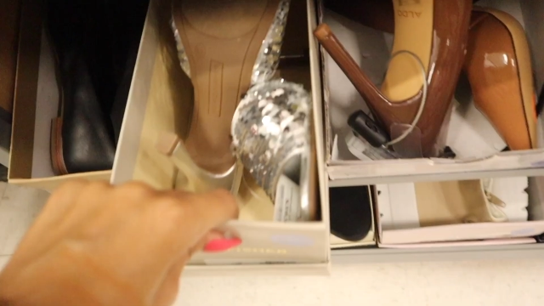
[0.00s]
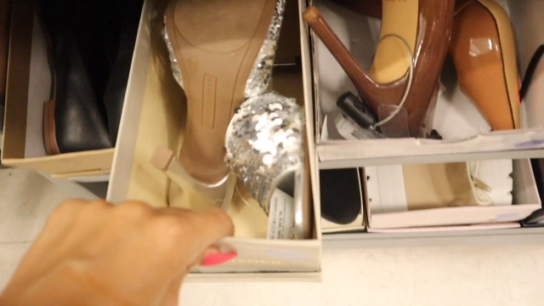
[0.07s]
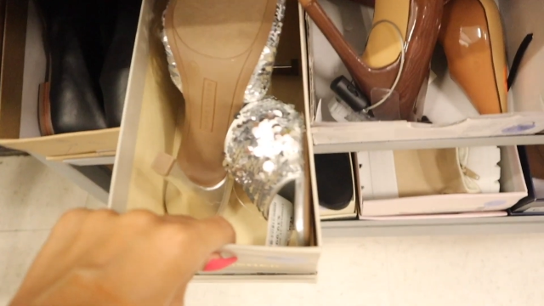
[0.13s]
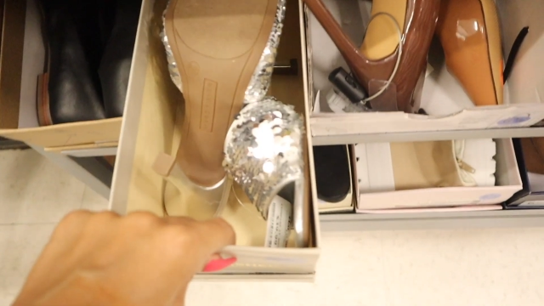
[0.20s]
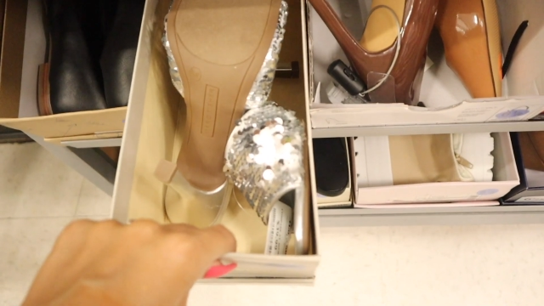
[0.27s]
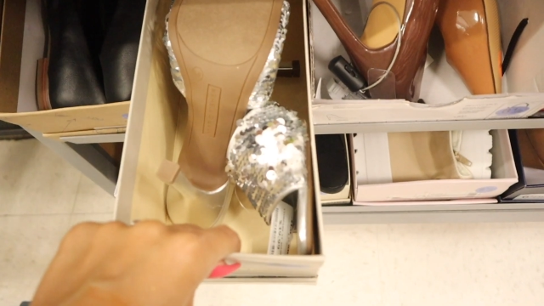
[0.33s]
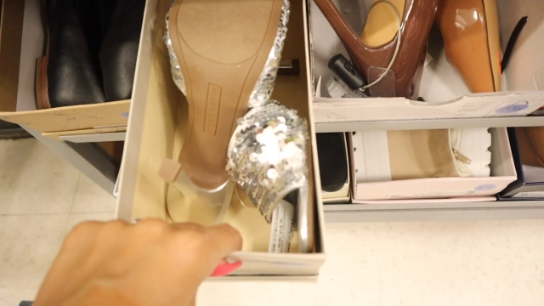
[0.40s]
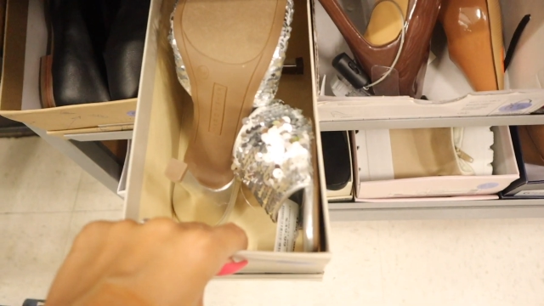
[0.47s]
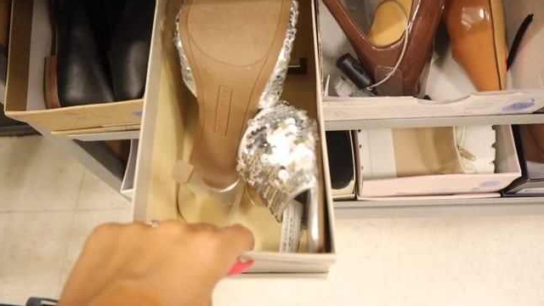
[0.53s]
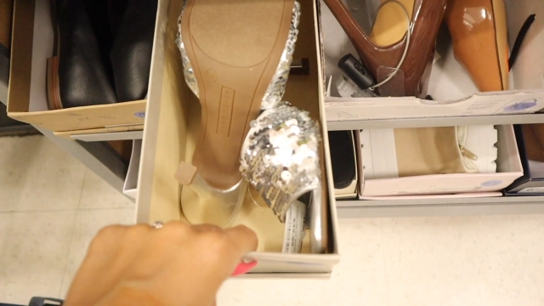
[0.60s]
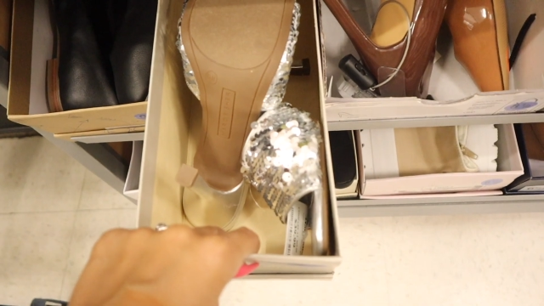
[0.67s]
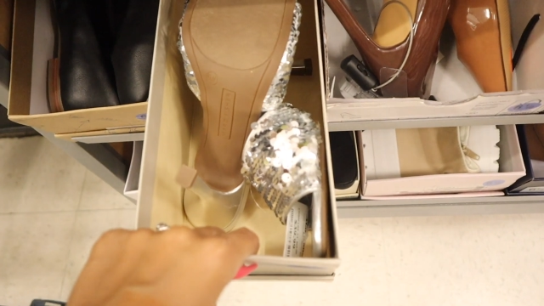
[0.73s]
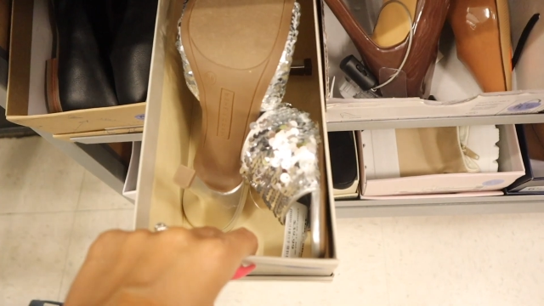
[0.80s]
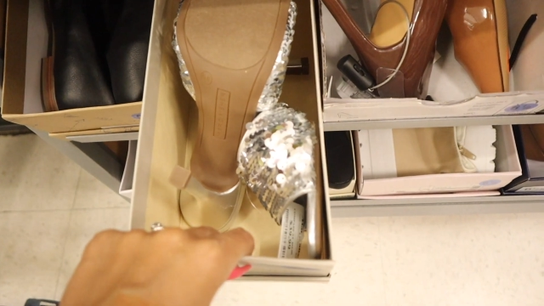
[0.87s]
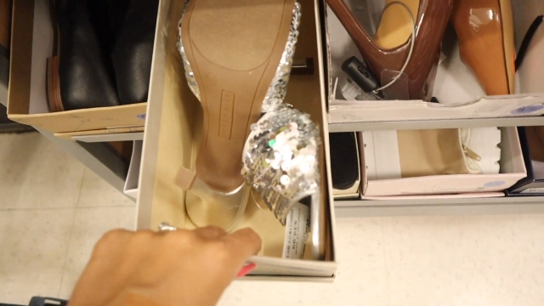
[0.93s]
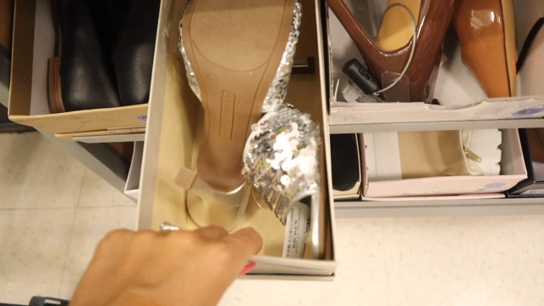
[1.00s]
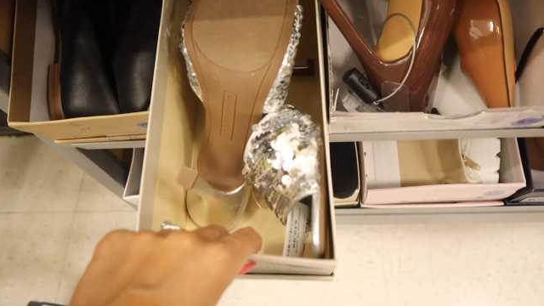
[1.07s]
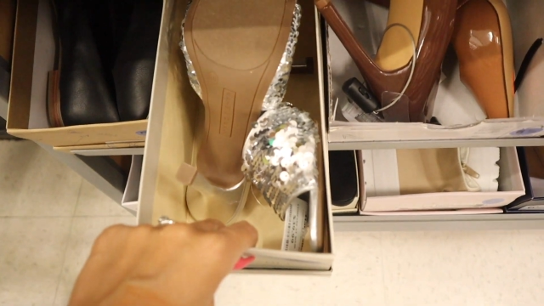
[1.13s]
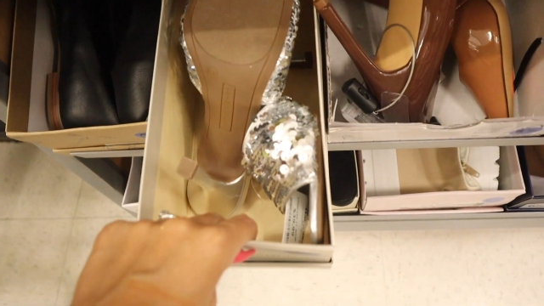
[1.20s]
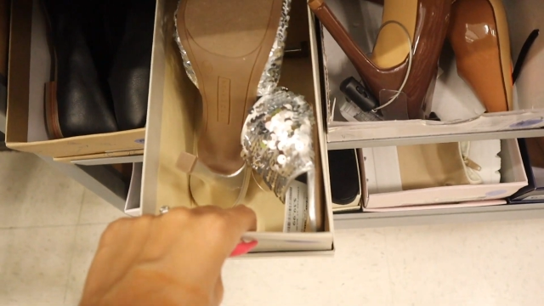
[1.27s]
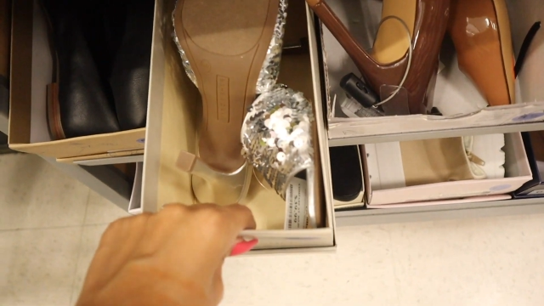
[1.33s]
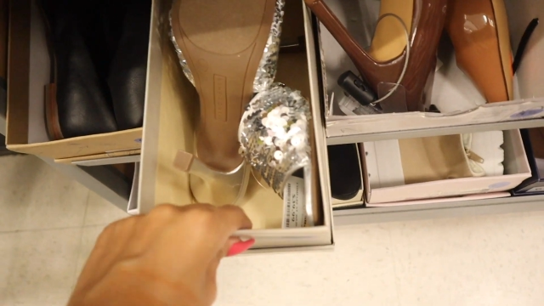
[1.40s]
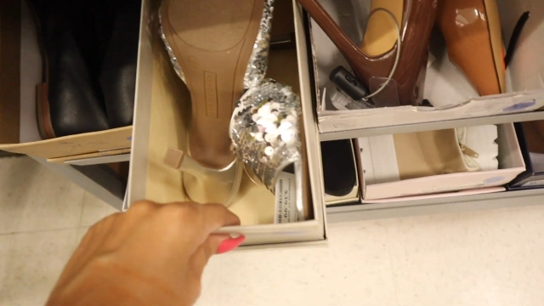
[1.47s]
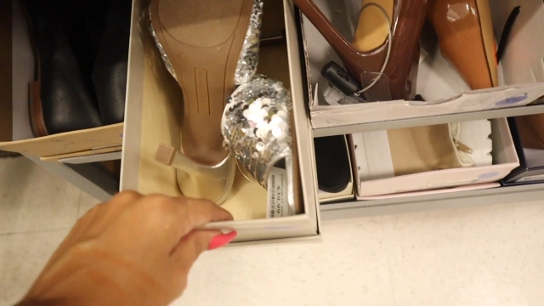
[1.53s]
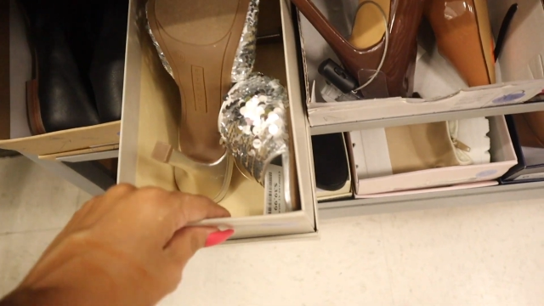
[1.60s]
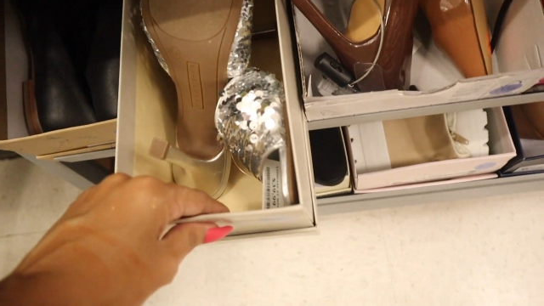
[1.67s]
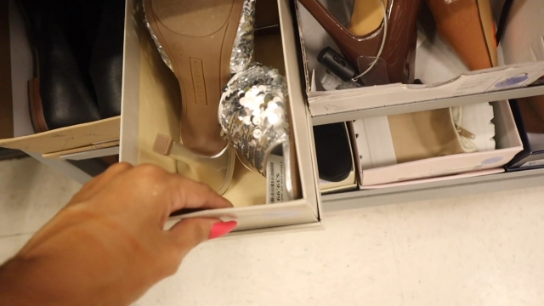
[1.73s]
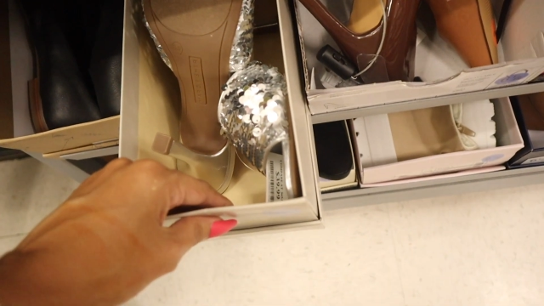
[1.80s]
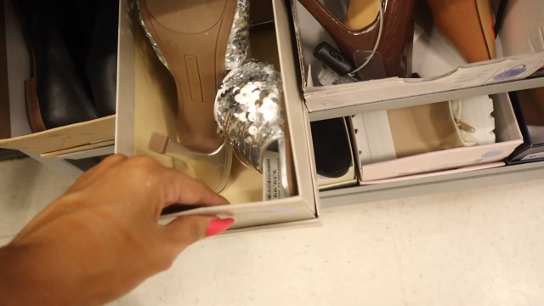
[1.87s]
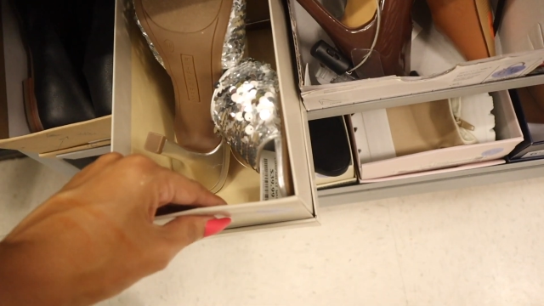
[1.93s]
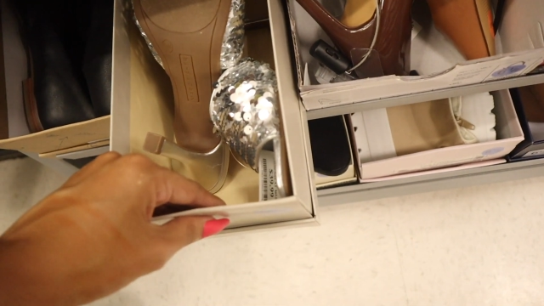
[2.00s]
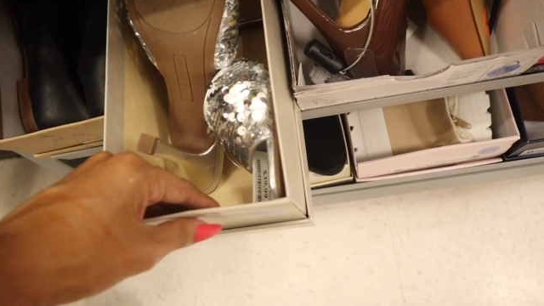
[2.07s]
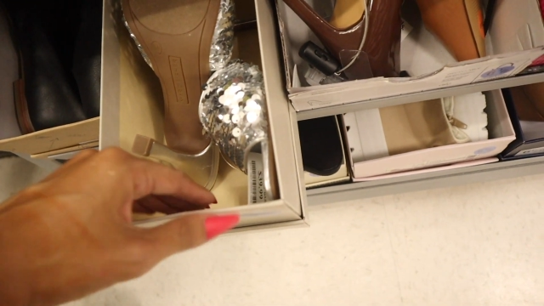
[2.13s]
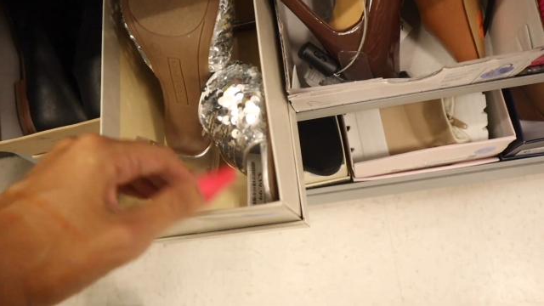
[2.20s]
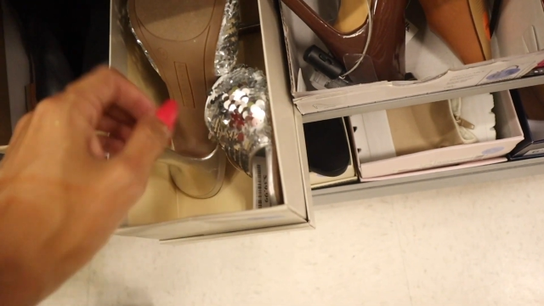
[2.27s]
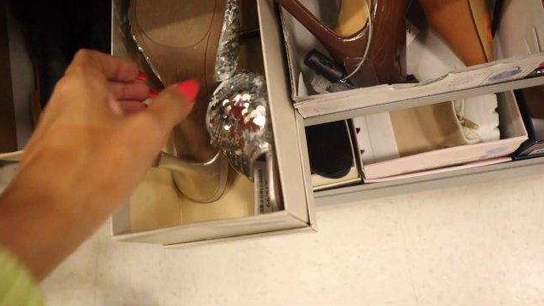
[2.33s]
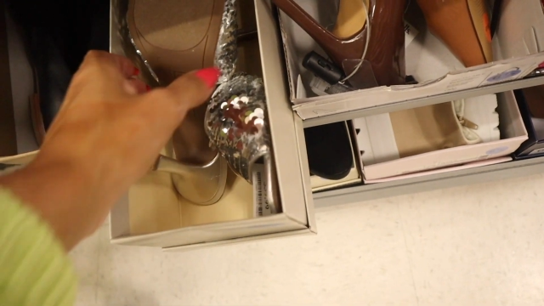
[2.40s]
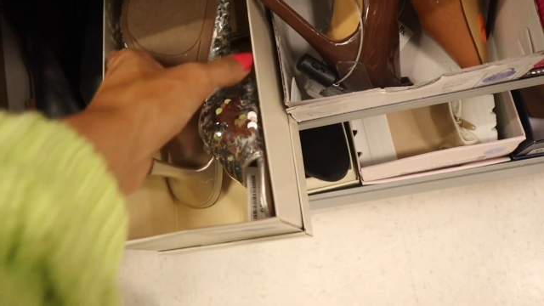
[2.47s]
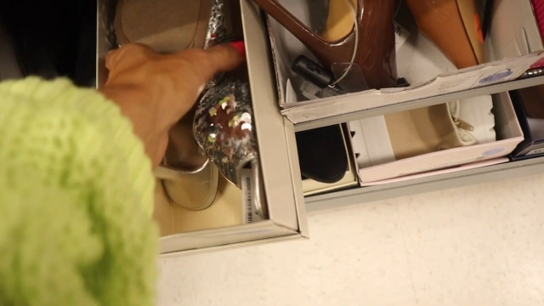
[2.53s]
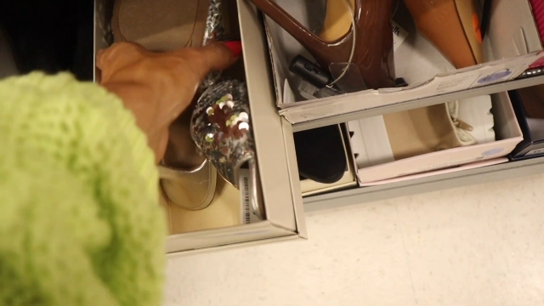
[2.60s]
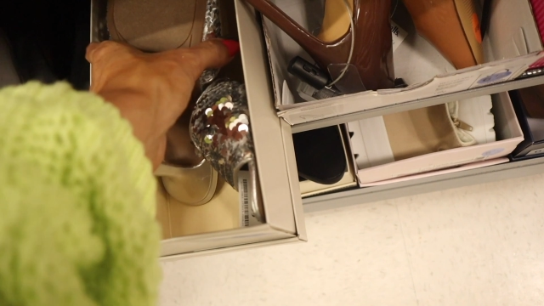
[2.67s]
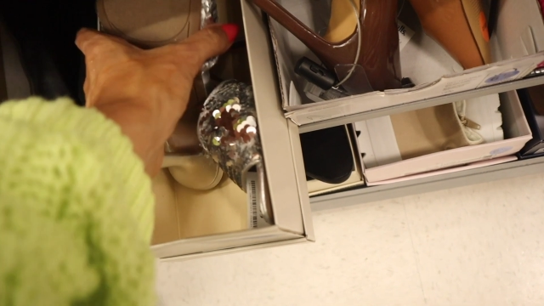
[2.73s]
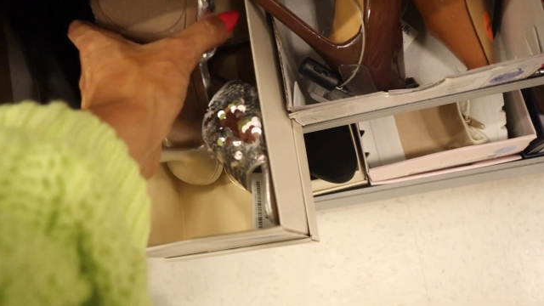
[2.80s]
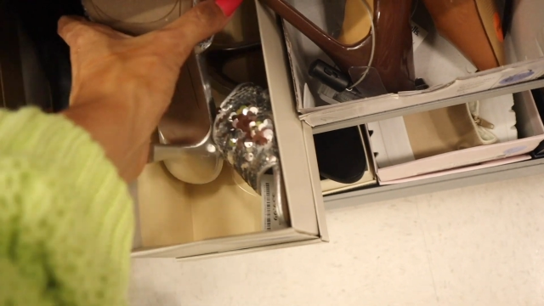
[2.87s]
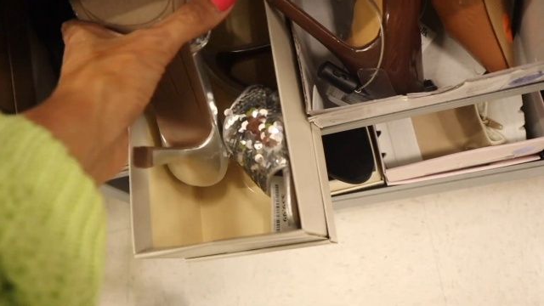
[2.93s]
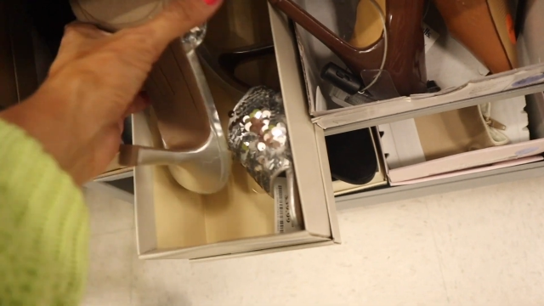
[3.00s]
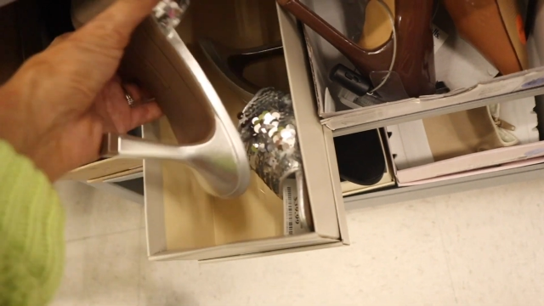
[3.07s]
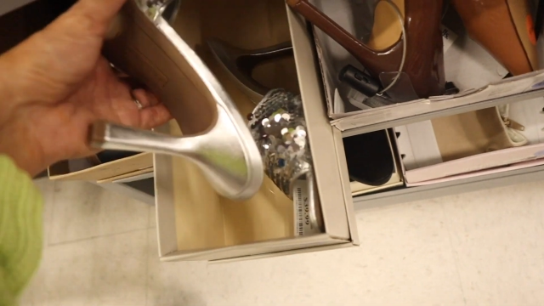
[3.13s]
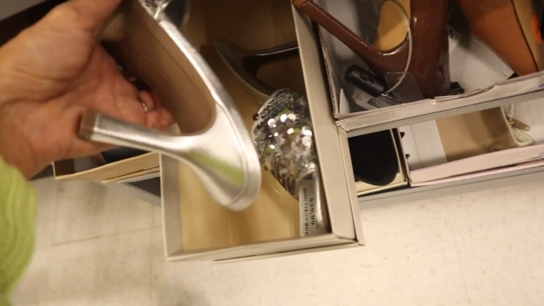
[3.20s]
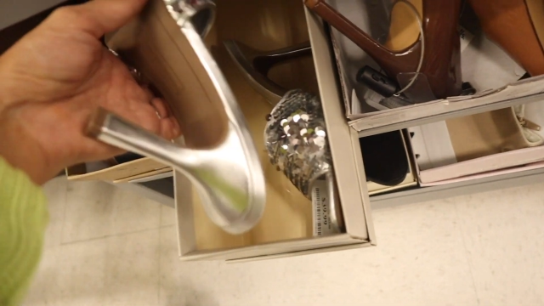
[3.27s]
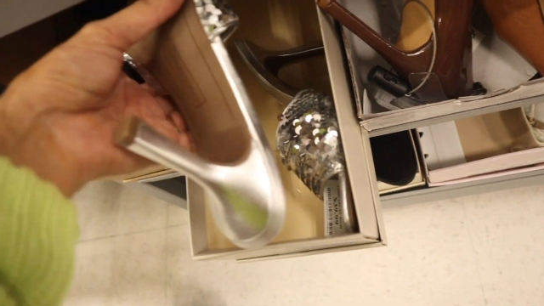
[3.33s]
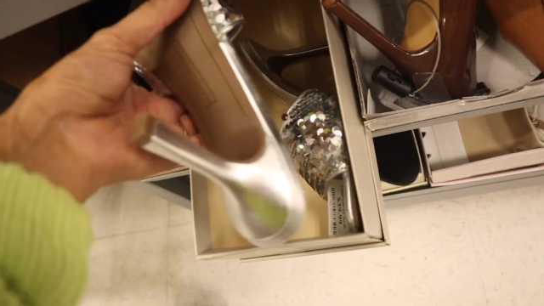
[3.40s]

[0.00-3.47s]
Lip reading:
Nobody's mouth can be seen.